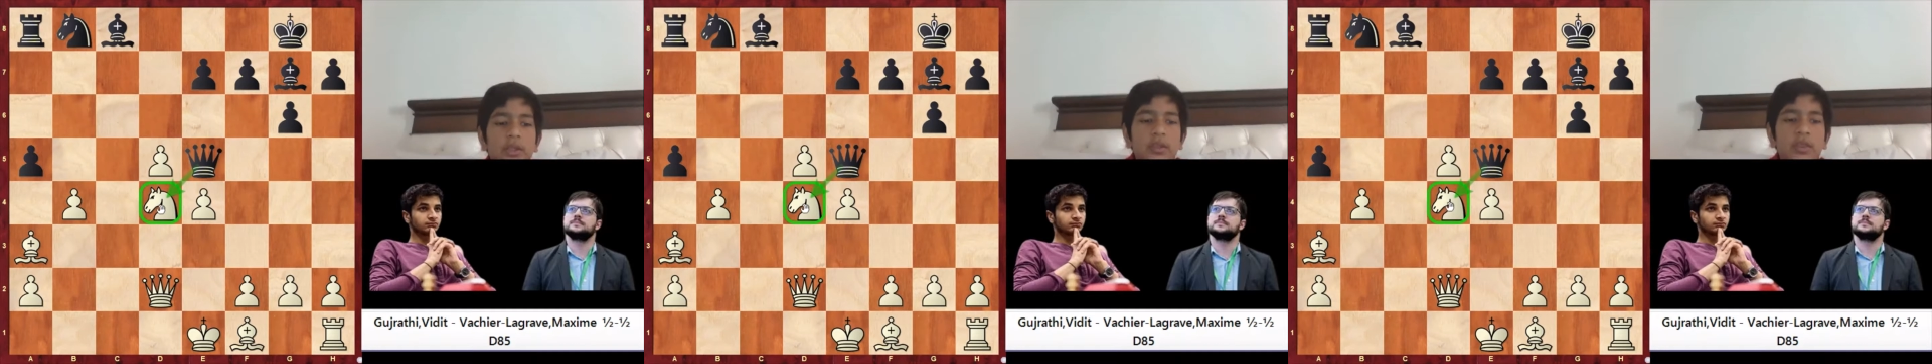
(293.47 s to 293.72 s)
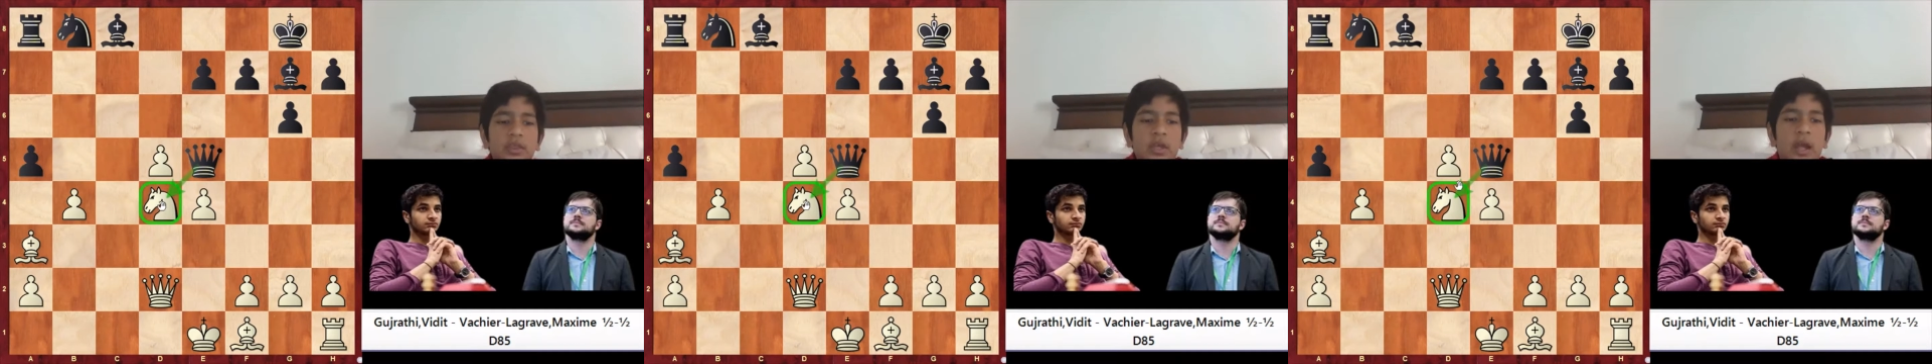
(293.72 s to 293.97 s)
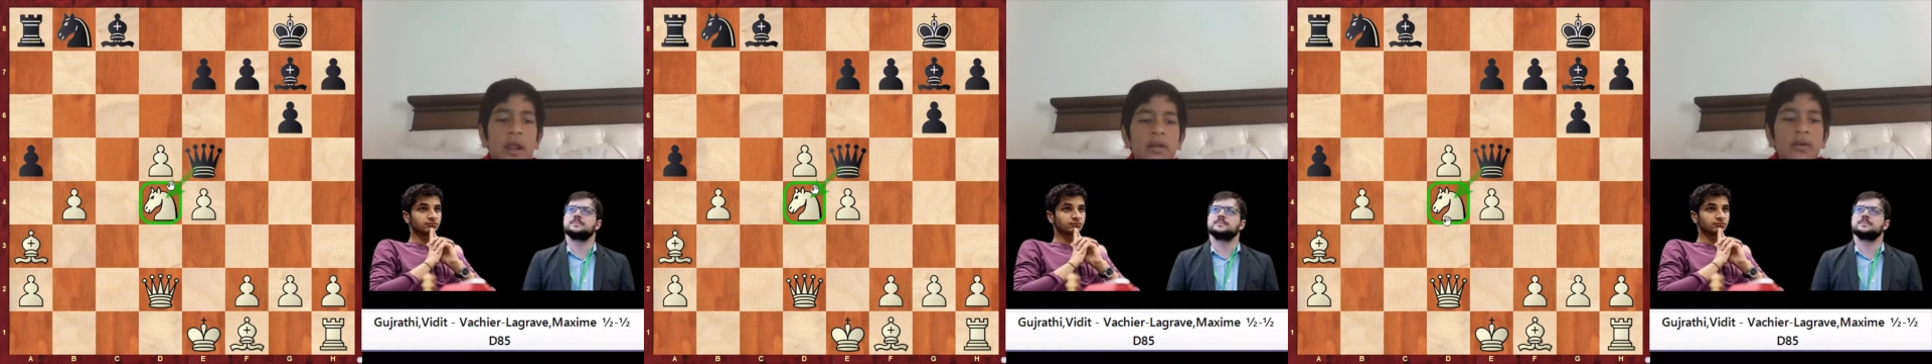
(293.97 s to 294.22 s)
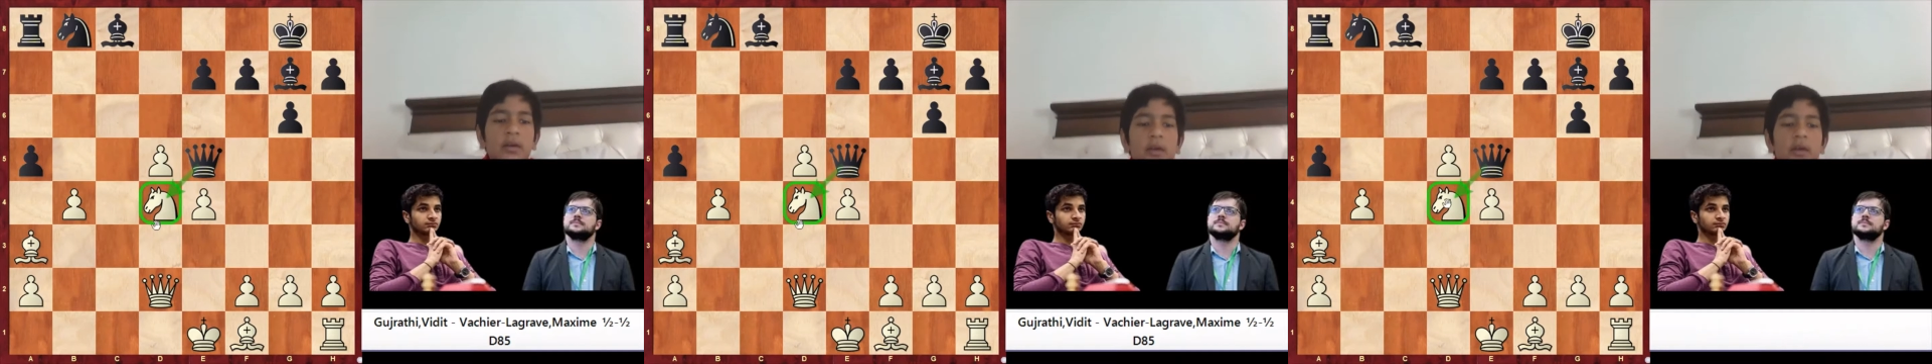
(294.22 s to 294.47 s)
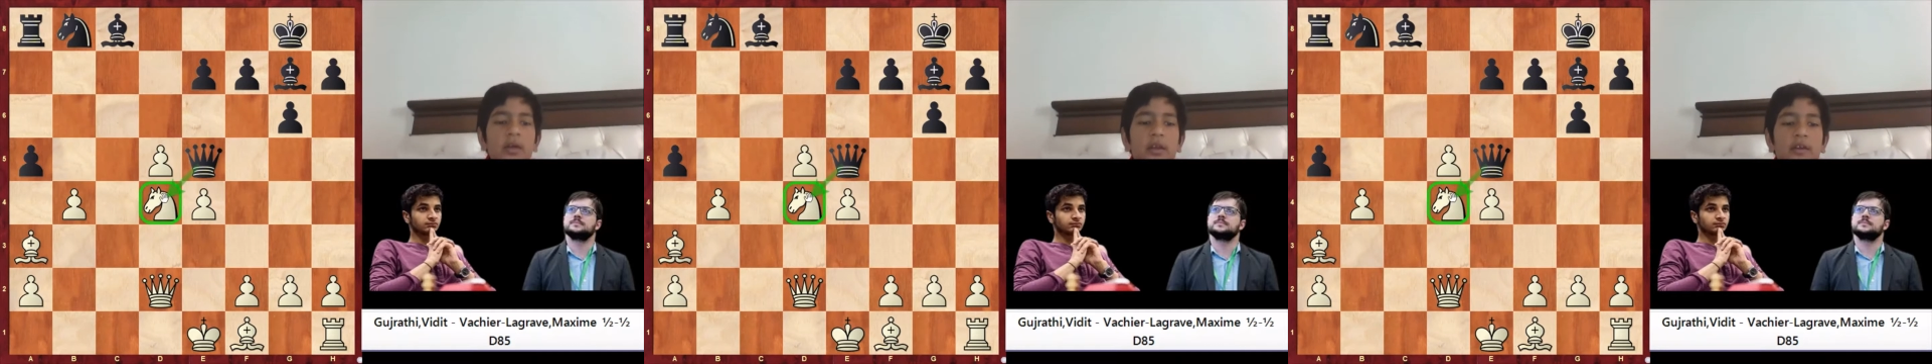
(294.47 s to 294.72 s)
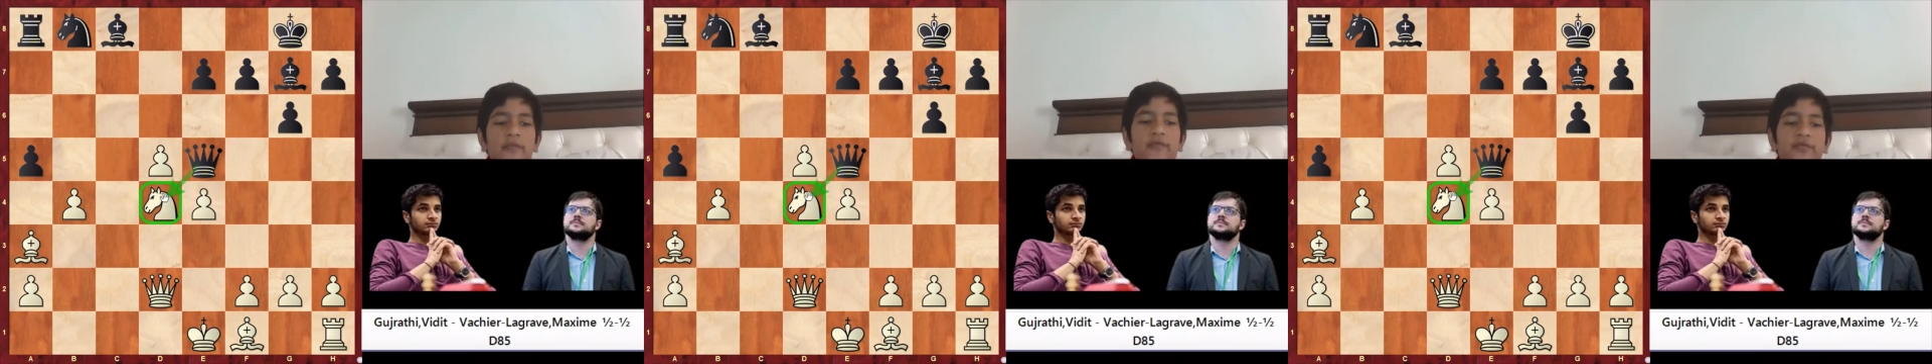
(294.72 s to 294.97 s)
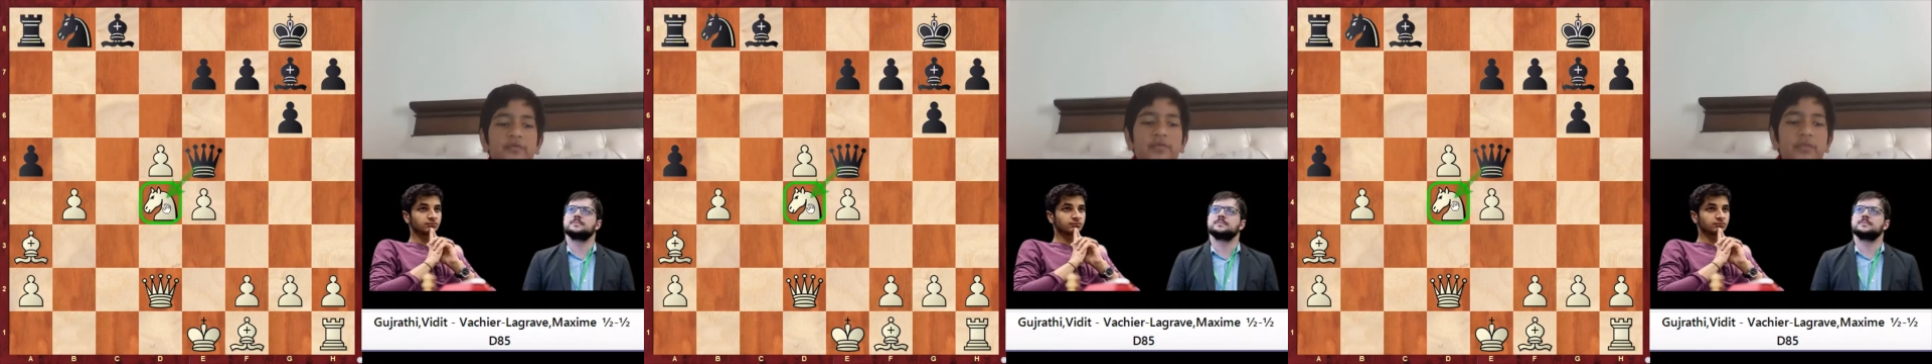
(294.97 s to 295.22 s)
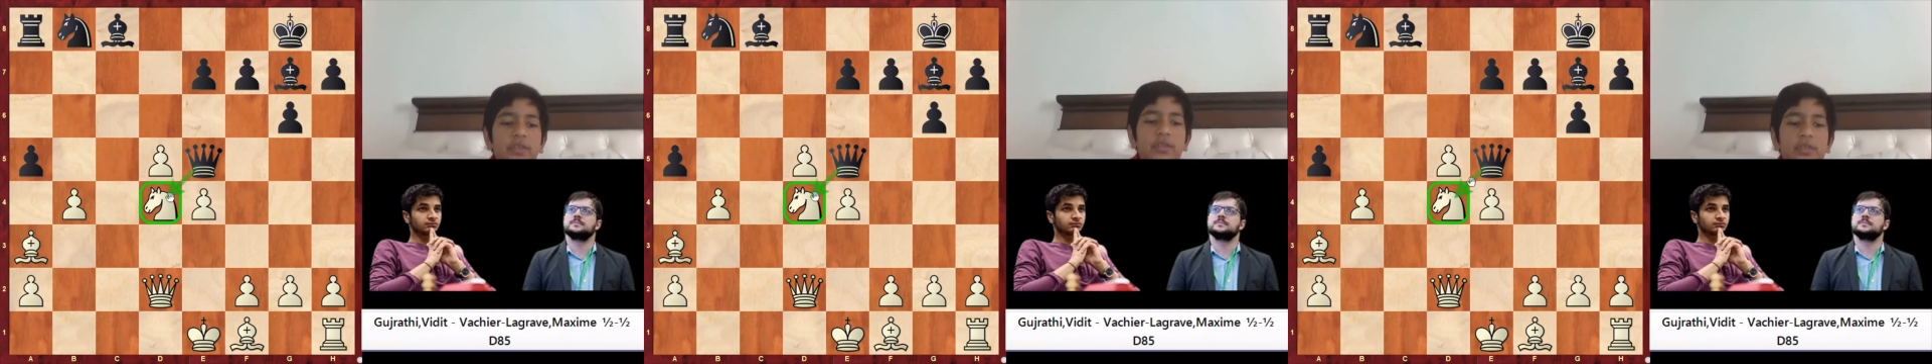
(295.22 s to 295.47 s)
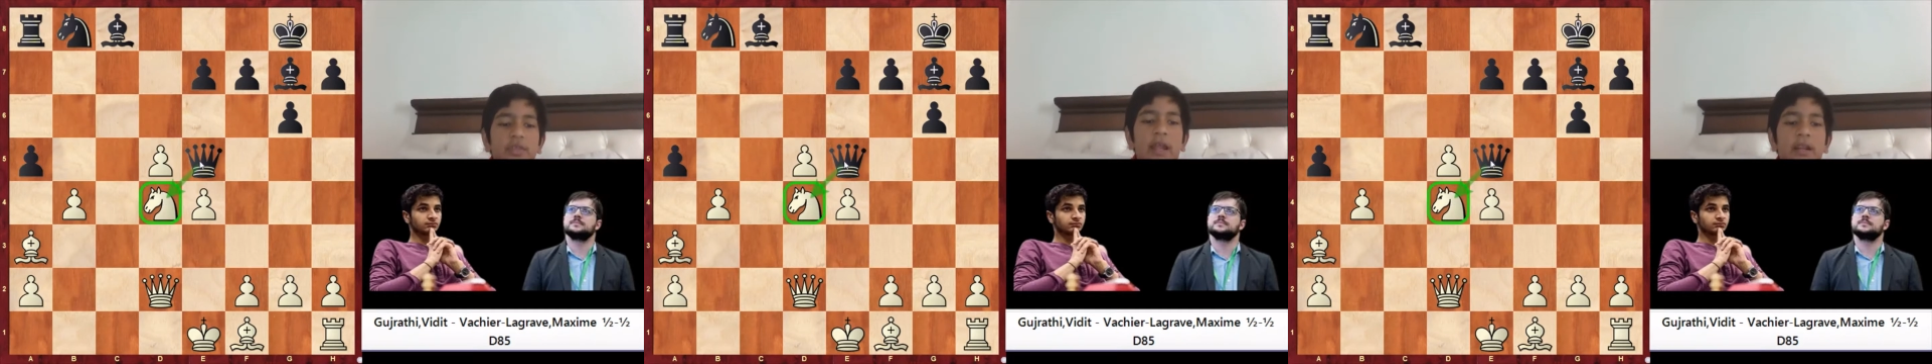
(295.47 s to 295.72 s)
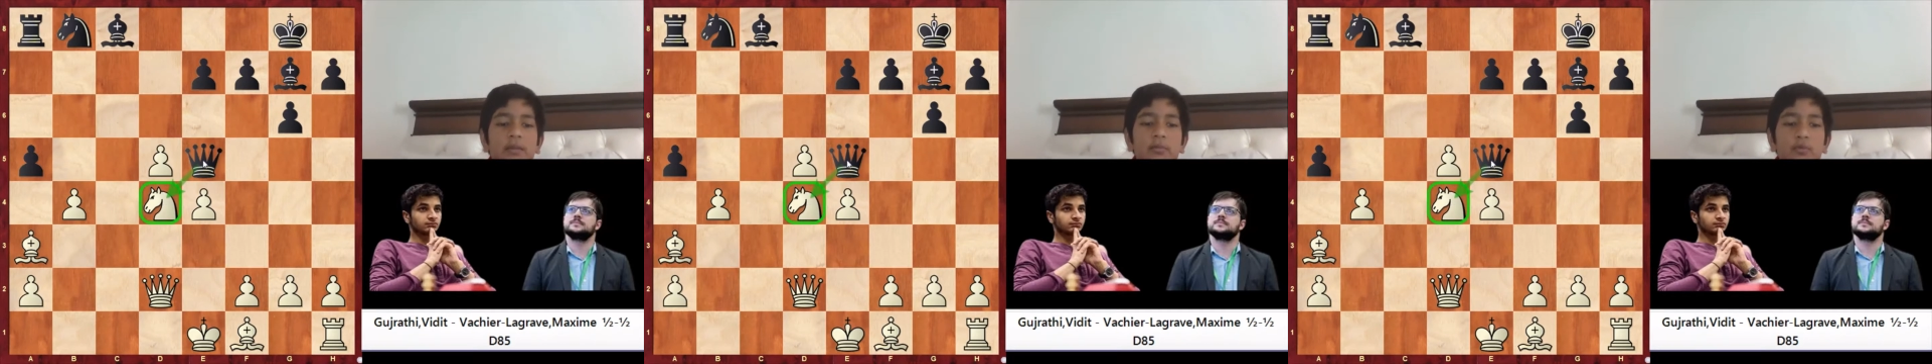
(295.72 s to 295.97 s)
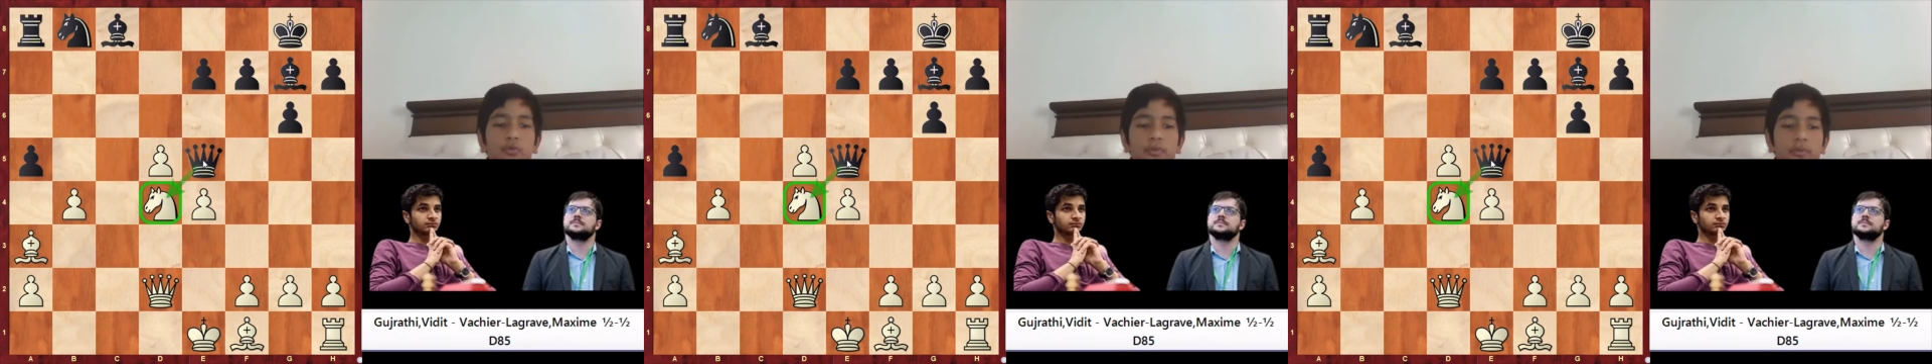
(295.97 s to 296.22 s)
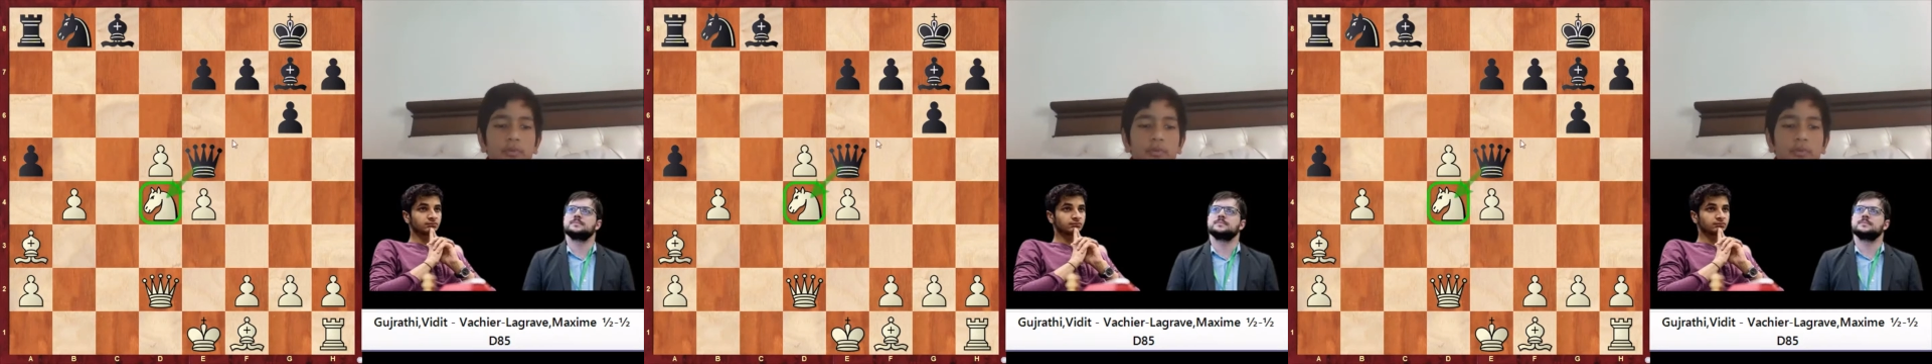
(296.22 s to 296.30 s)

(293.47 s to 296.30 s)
this, and if this knight move,